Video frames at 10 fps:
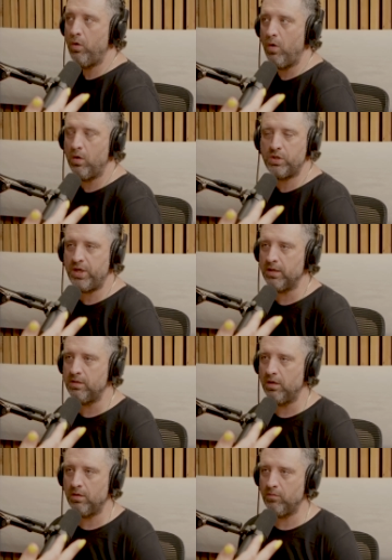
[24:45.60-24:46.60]
who checks
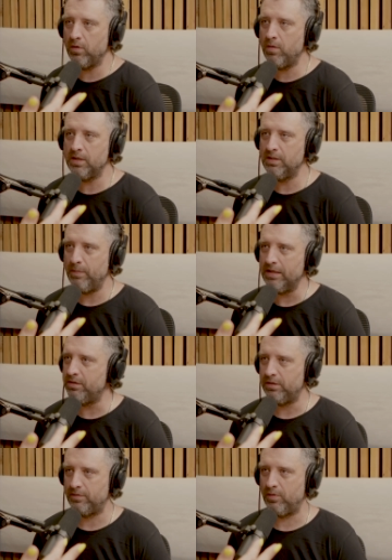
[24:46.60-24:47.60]
their requested
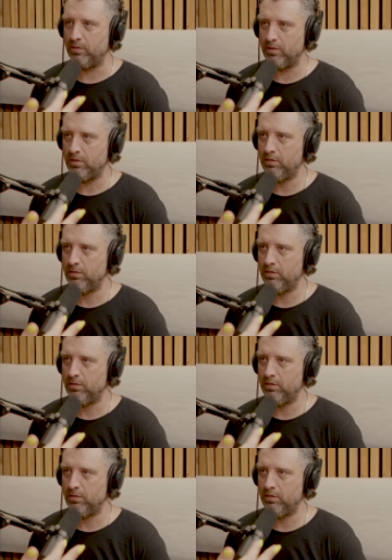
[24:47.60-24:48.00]
messages folder?